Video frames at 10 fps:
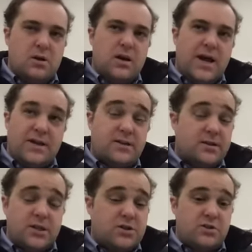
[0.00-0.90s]
And it's
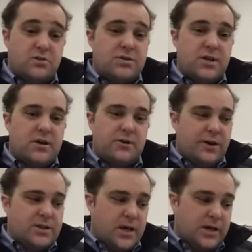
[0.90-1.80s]
something you just don't see here in
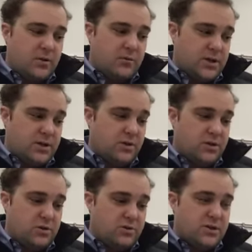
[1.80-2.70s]
Kentucky. You
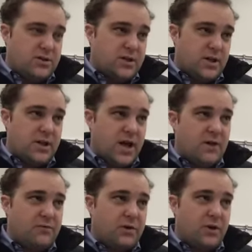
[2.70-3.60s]
usually see it in
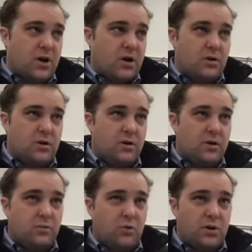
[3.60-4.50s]
Africa
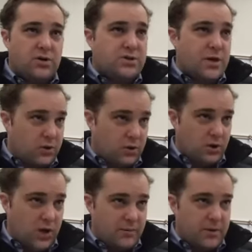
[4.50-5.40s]
or more southern
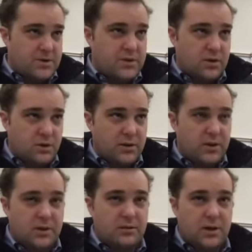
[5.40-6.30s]
climates, in
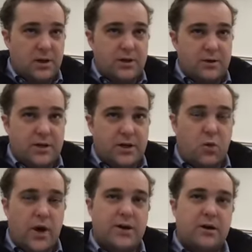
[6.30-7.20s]
near the
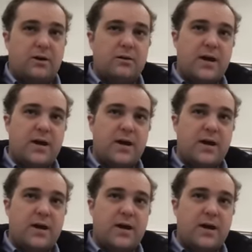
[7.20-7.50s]
equator.